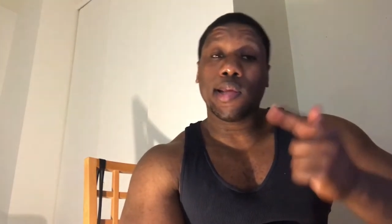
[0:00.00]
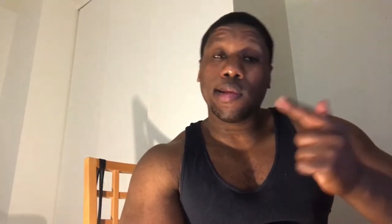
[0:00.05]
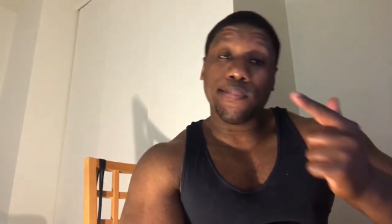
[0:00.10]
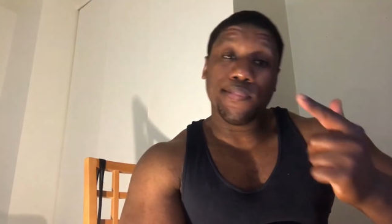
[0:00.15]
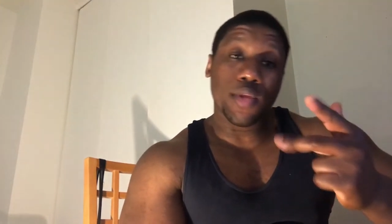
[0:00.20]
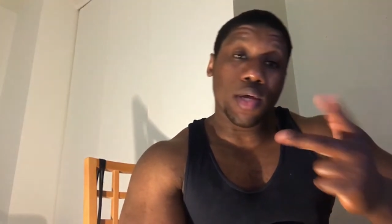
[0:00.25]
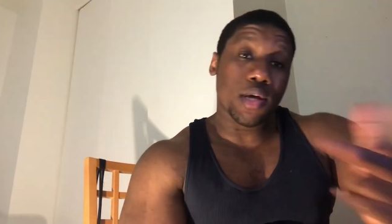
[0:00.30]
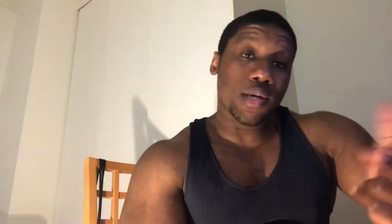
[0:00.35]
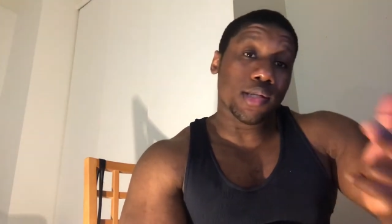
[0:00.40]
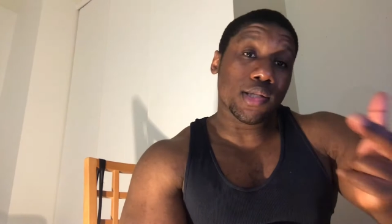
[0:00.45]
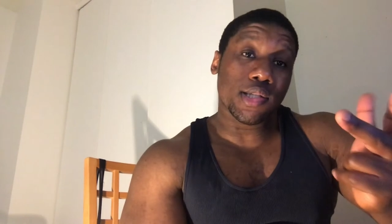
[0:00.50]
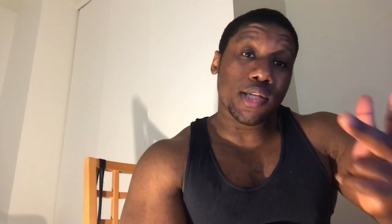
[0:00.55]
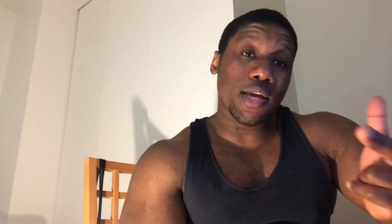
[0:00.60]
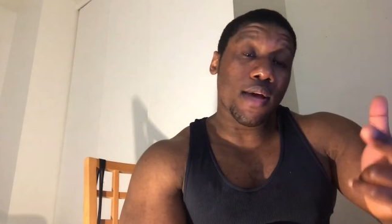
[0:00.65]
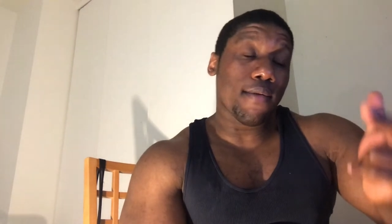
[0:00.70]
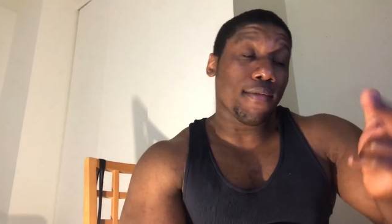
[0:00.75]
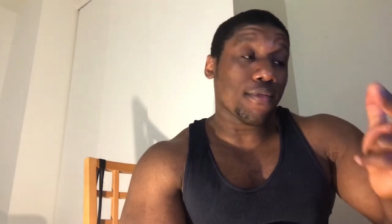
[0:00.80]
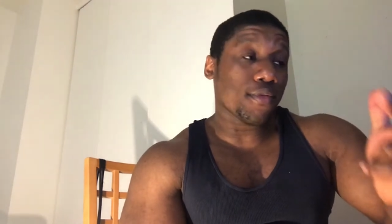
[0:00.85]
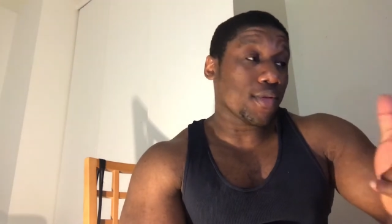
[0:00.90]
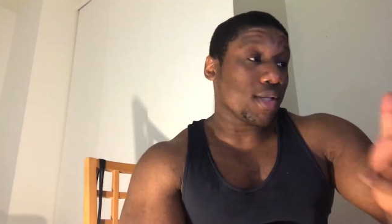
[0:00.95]
Now it's time
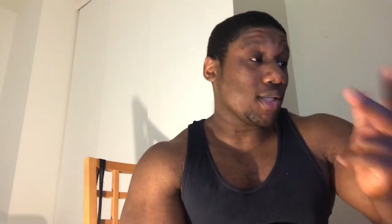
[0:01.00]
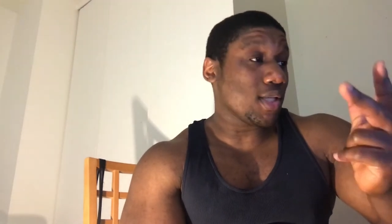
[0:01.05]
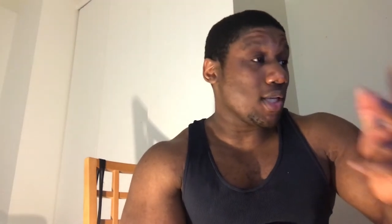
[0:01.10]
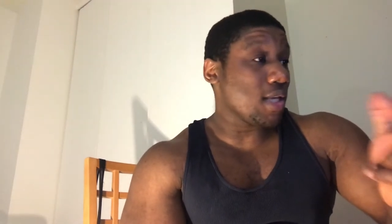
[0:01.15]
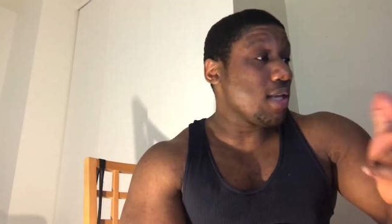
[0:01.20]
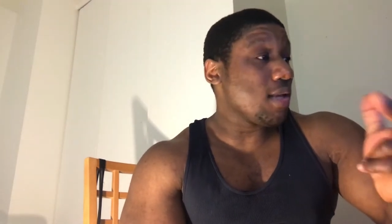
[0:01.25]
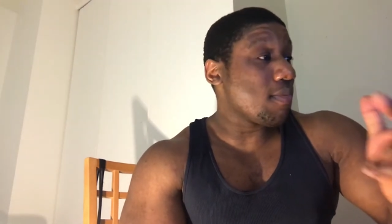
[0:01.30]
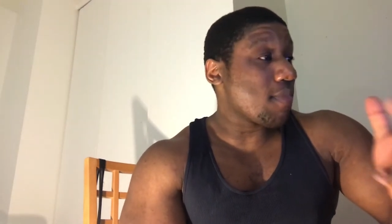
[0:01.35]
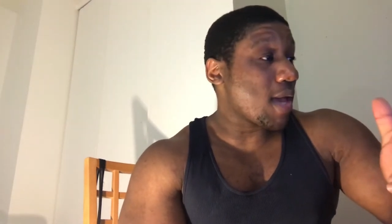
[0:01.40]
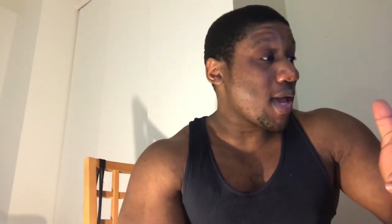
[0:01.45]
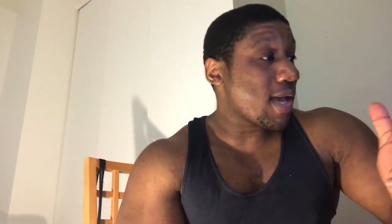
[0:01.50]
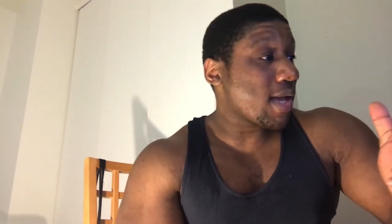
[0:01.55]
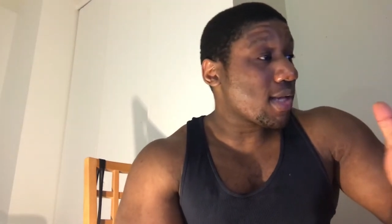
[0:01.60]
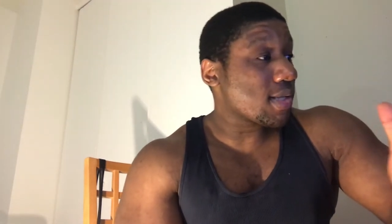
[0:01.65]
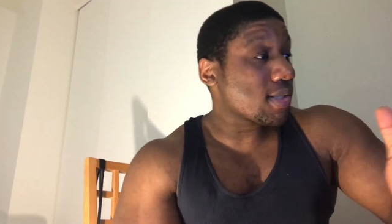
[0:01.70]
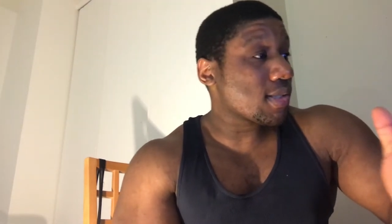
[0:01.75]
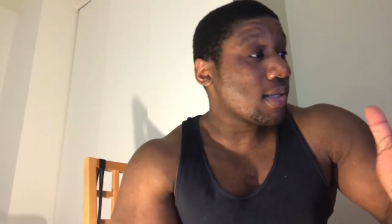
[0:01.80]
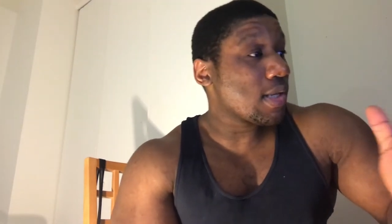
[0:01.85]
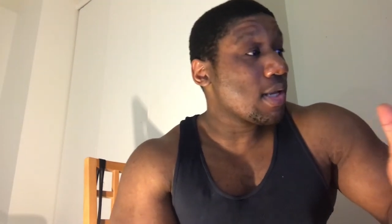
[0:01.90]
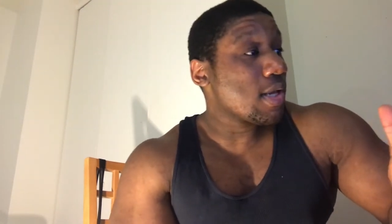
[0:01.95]
for Ski
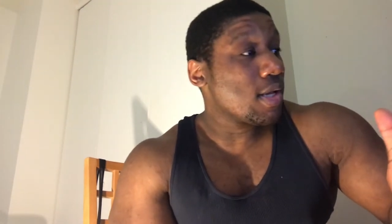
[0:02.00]
Mask.